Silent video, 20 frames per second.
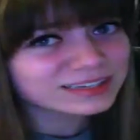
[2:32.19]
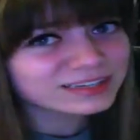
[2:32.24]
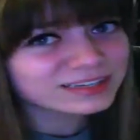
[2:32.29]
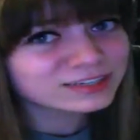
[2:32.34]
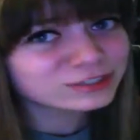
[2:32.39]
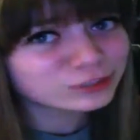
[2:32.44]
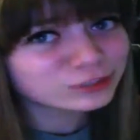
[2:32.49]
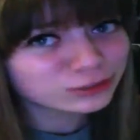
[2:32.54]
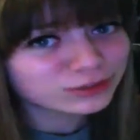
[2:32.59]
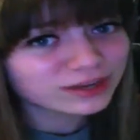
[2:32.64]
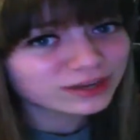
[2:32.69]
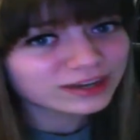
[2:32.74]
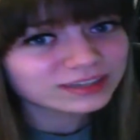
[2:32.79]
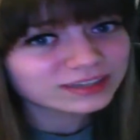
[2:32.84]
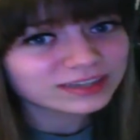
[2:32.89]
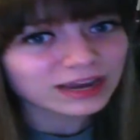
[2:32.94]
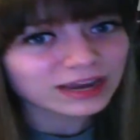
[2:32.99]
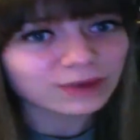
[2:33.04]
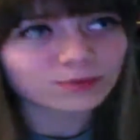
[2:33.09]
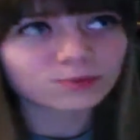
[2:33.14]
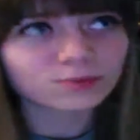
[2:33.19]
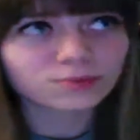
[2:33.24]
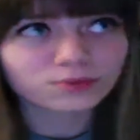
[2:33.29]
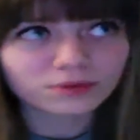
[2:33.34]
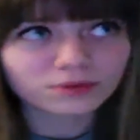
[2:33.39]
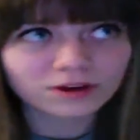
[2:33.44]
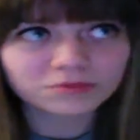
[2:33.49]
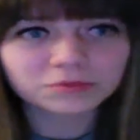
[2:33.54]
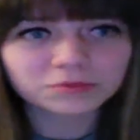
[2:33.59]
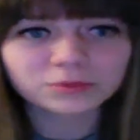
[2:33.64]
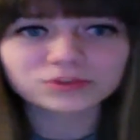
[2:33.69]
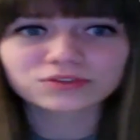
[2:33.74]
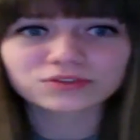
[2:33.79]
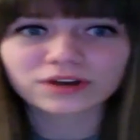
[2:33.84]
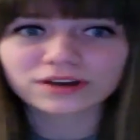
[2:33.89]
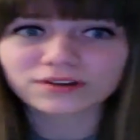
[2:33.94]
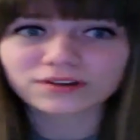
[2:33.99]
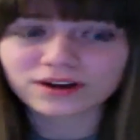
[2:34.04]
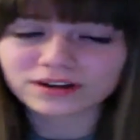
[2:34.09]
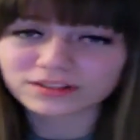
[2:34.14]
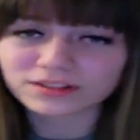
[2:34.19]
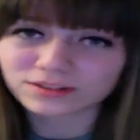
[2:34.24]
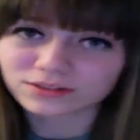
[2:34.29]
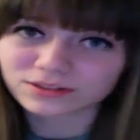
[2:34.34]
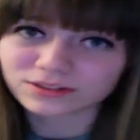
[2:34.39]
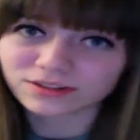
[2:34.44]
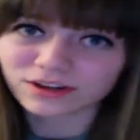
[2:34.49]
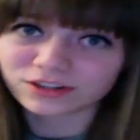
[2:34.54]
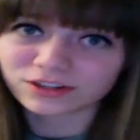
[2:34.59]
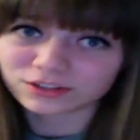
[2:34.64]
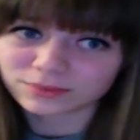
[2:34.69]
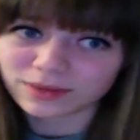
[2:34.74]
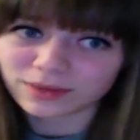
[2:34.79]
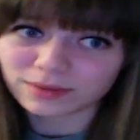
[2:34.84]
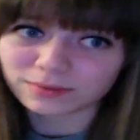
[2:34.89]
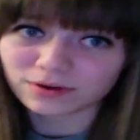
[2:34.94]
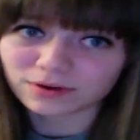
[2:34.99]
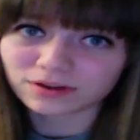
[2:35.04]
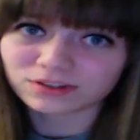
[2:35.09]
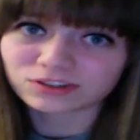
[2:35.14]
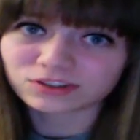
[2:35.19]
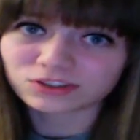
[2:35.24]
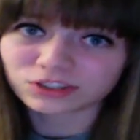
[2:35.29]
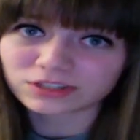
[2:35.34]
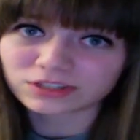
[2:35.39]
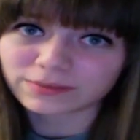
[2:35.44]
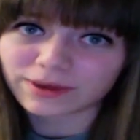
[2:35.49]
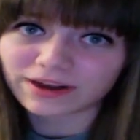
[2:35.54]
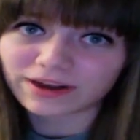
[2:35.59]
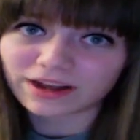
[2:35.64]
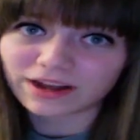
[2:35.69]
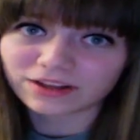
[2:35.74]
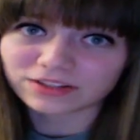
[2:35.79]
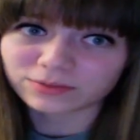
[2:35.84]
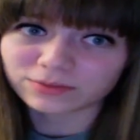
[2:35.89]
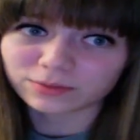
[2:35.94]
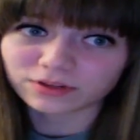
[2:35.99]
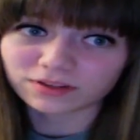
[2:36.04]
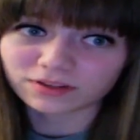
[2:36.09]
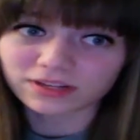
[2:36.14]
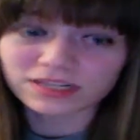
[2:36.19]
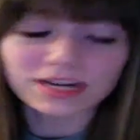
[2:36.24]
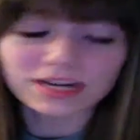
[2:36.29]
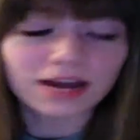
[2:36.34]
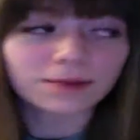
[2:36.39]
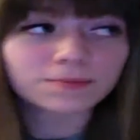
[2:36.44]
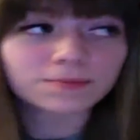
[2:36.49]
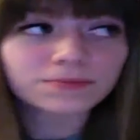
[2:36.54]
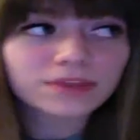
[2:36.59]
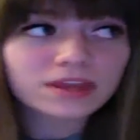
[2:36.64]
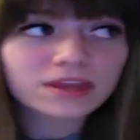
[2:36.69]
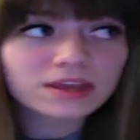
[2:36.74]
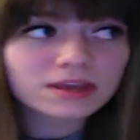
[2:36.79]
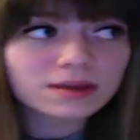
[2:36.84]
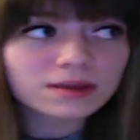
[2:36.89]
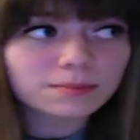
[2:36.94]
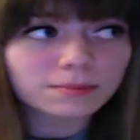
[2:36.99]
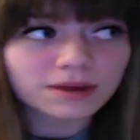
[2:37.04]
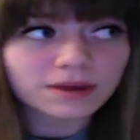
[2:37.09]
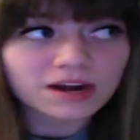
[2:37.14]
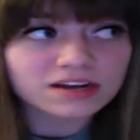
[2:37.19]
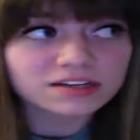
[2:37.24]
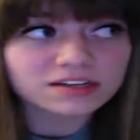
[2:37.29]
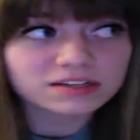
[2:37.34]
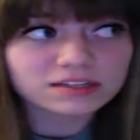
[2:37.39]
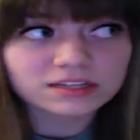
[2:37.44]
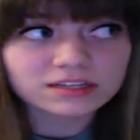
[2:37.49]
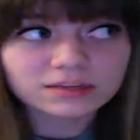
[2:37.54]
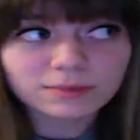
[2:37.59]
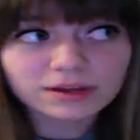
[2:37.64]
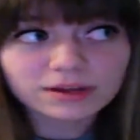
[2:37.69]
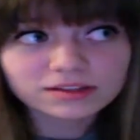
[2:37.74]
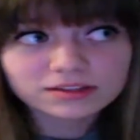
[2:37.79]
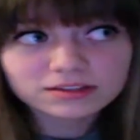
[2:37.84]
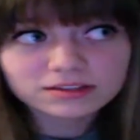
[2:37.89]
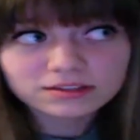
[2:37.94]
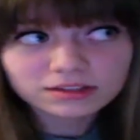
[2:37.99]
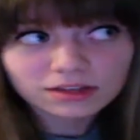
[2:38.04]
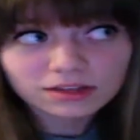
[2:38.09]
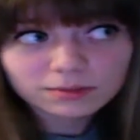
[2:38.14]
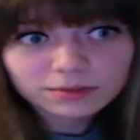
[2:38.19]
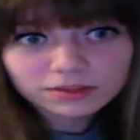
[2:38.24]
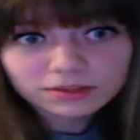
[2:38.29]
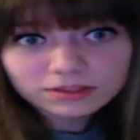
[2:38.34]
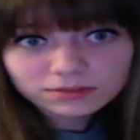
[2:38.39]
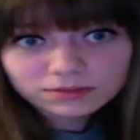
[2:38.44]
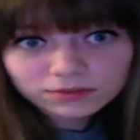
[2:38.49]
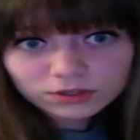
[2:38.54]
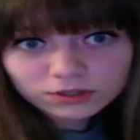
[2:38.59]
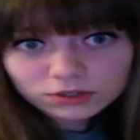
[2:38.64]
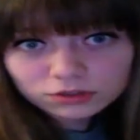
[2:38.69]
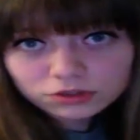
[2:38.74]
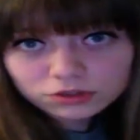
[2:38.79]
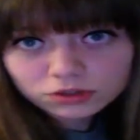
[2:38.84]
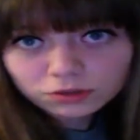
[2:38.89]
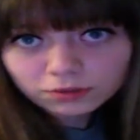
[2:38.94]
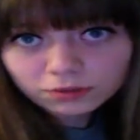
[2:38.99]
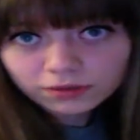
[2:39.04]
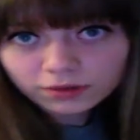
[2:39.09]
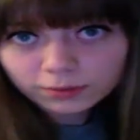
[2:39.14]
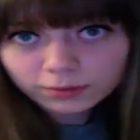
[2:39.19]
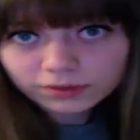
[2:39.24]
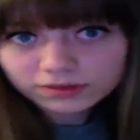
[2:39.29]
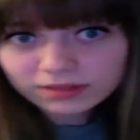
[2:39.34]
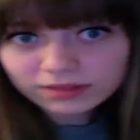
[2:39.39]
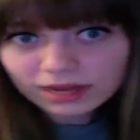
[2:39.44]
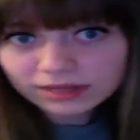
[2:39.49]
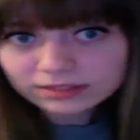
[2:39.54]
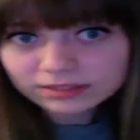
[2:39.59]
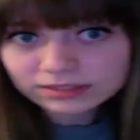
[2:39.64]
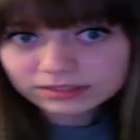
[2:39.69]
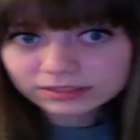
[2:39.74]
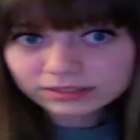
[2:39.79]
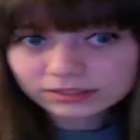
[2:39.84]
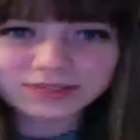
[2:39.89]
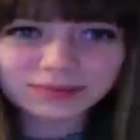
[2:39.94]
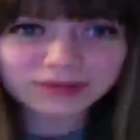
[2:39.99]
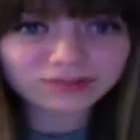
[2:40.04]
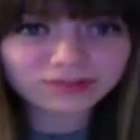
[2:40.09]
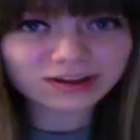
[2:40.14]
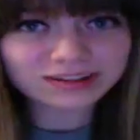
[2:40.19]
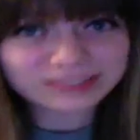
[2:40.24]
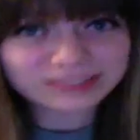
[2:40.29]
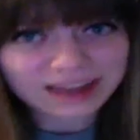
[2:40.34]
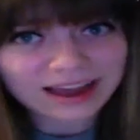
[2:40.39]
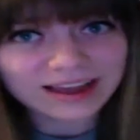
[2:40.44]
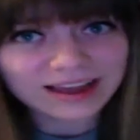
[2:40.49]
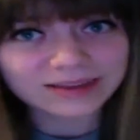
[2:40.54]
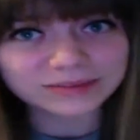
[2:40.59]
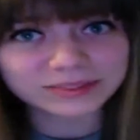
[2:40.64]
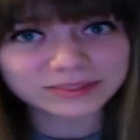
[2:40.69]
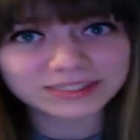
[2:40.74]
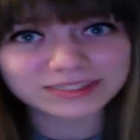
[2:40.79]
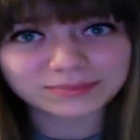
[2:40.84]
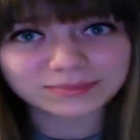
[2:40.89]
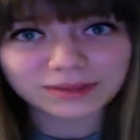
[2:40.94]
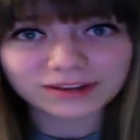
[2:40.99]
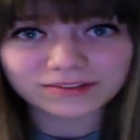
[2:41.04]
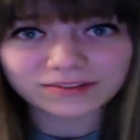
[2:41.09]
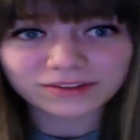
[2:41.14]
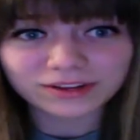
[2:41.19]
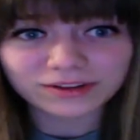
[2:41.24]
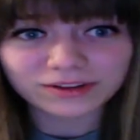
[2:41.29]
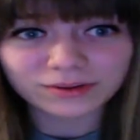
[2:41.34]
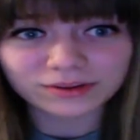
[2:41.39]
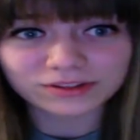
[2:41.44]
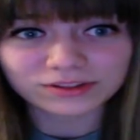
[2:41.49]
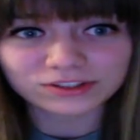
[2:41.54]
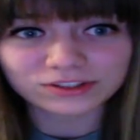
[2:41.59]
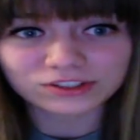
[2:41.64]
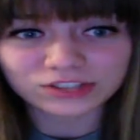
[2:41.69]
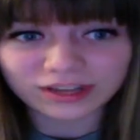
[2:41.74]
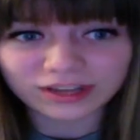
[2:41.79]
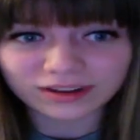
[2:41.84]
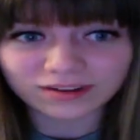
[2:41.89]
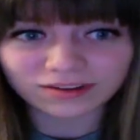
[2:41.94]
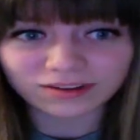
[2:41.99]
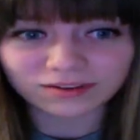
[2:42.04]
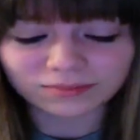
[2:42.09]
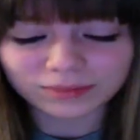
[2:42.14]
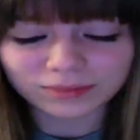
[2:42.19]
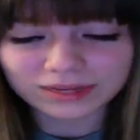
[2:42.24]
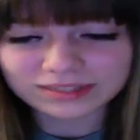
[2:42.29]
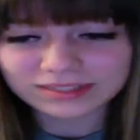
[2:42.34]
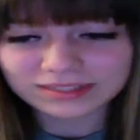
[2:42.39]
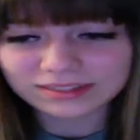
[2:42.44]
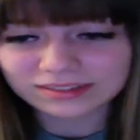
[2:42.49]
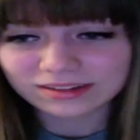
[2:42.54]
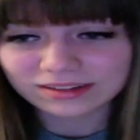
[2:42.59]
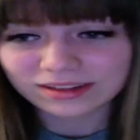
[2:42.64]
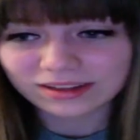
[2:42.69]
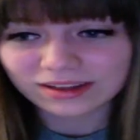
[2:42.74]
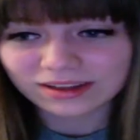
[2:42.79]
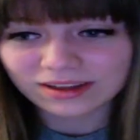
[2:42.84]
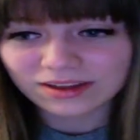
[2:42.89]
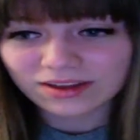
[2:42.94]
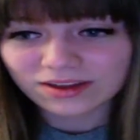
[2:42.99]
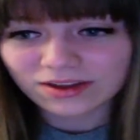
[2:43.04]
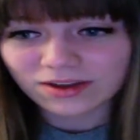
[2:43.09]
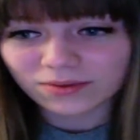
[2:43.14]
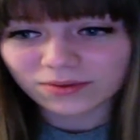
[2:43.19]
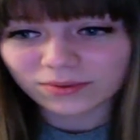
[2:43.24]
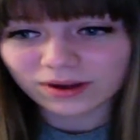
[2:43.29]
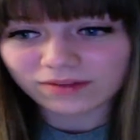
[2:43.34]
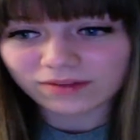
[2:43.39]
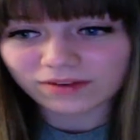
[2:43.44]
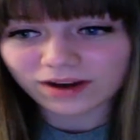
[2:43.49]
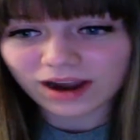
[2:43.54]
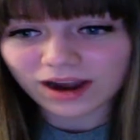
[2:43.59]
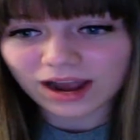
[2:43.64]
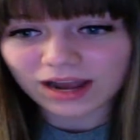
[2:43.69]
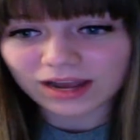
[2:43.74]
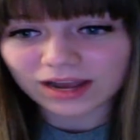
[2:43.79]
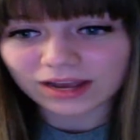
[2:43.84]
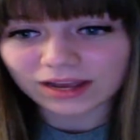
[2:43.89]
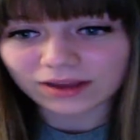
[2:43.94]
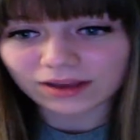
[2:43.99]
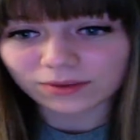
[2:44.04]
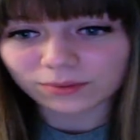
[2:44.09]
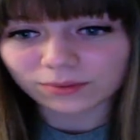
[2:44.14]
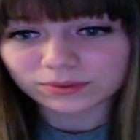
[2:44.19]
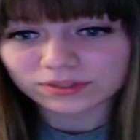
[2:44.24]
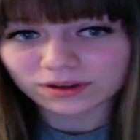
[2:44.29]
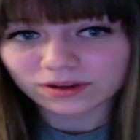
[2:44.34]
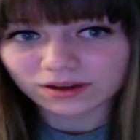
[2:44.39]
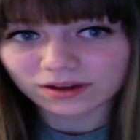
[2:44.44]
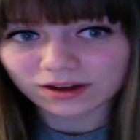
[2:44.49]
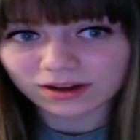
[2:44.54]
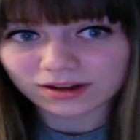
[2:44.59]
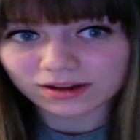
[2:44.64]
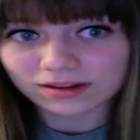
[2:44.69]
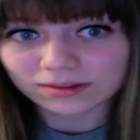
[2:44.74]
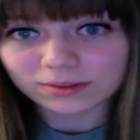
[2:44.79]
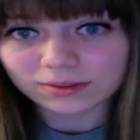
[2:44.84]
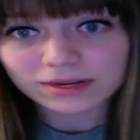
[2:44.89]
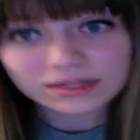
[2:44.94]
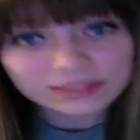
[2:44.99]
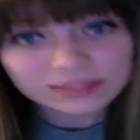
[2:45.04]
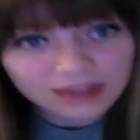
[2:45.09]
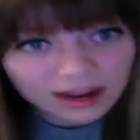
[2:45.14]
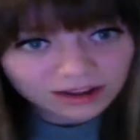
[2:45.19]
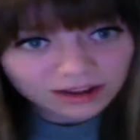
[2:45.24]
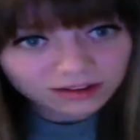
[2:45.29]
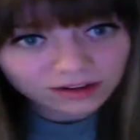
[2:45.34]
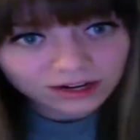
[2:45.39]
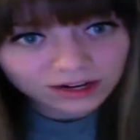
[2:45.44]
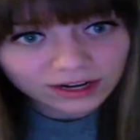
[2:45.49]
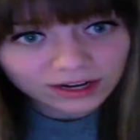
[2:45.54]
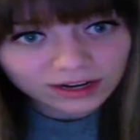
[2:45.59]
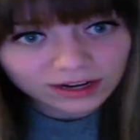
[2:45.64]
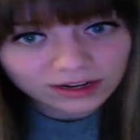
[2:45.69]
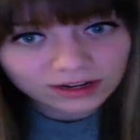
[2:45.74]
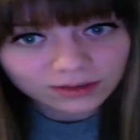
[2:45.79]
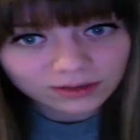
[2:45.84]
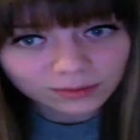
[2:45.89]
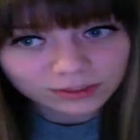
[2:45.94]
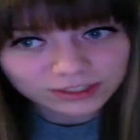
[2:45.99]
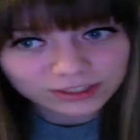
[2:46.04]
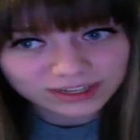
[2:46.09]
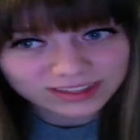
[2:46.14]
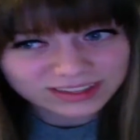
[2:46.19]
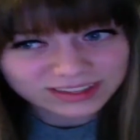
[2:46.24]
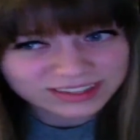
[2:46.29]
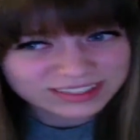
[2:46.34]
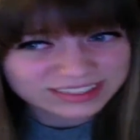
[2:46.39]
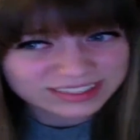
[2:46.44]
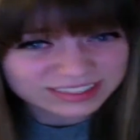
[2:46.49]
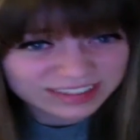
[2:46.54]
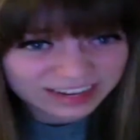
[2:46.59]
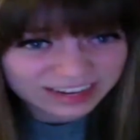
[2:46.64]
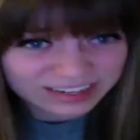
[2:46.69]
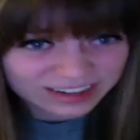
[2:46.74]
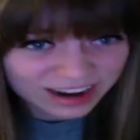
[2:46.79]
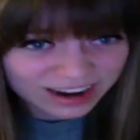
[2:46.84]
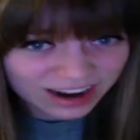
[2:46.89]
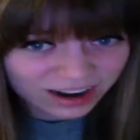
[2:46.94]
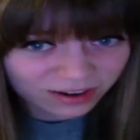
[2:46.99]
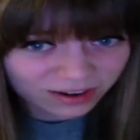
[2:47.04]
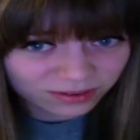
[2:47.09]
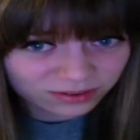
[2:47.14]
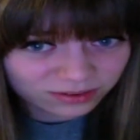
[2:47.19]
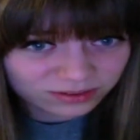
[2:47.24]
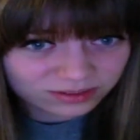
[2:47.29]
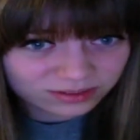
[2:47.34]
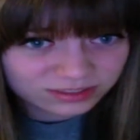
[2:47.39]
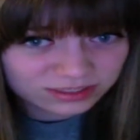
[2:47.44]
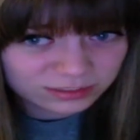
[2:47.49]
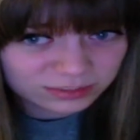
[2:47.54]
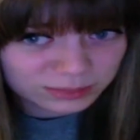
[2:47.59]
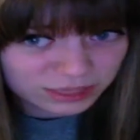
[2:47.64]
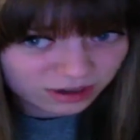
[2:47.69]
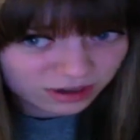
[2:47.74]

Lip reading: in 2 days, I would probably try to write a sociology paper just about Alice in Wonderland now. But I didn't think about this until I made this video, so there went that. It's been a long time since I made a video on this channel. Basically, whenever I was on the Peanuts Gallery, which I think is dead now, to be